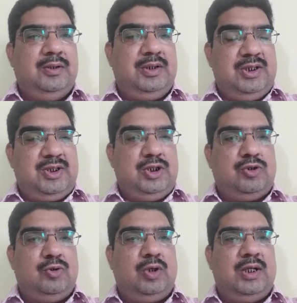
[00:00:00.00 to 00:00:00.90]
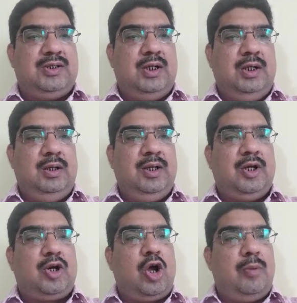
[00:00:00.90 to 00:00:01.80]
this is known as the
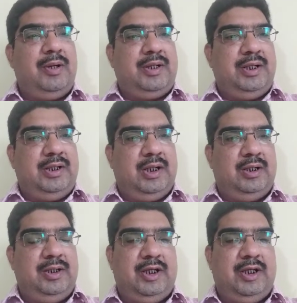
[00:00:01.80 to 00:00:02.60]
raw material.